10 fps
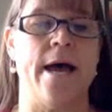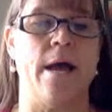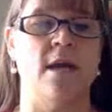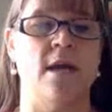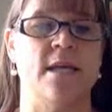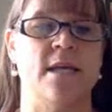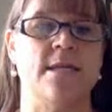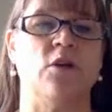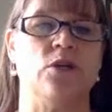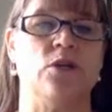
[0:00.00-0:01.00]

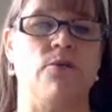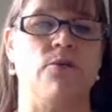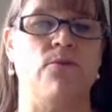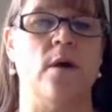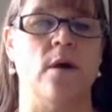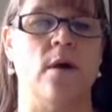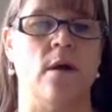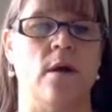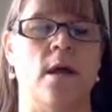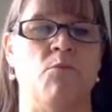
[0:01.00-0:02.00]
established through a
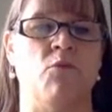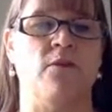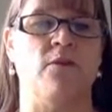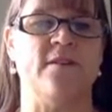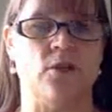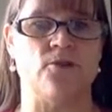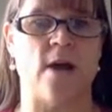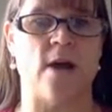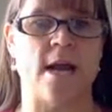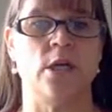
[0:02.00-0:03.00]
number of different
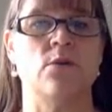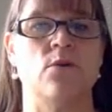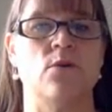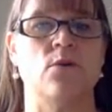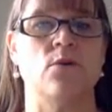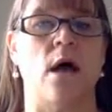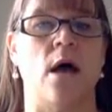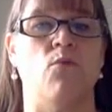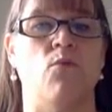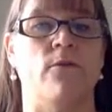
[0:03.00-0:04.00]
strategies,
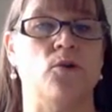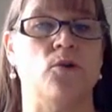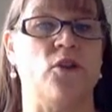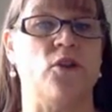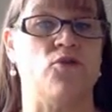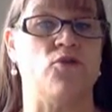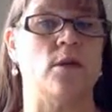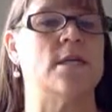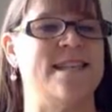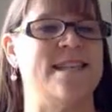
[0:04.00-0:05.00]
reversal withdrawal
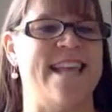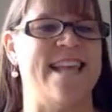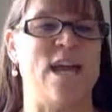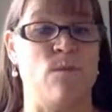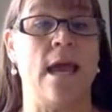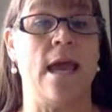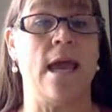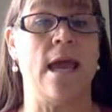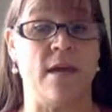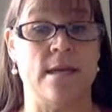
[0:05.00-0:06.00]
designs, the
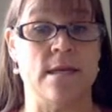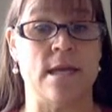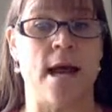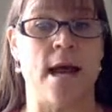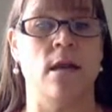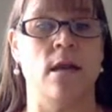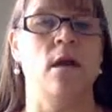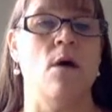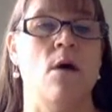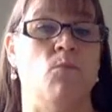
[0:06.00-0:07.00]
ABAB design,
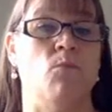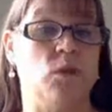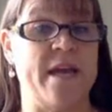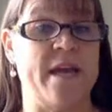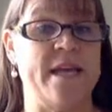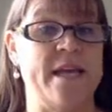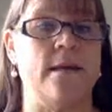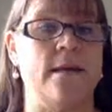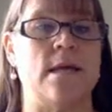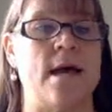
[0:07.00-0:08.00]
multiple baseline
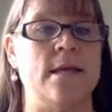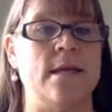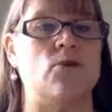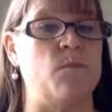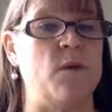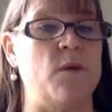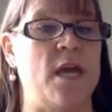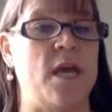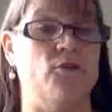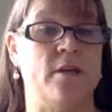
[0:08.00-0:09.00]
designs across behavior,
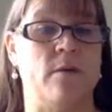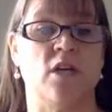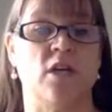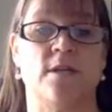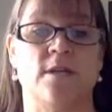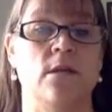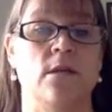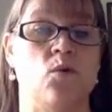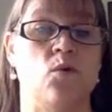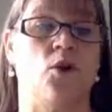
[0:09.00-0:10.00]
subjects, or settings,
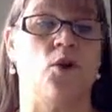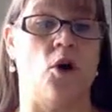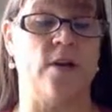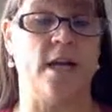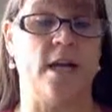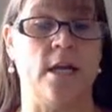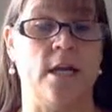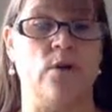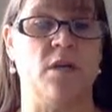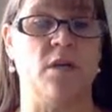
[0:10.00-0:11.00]
or an alternating
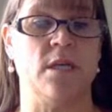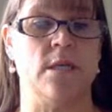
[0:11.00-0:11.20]
treatment design.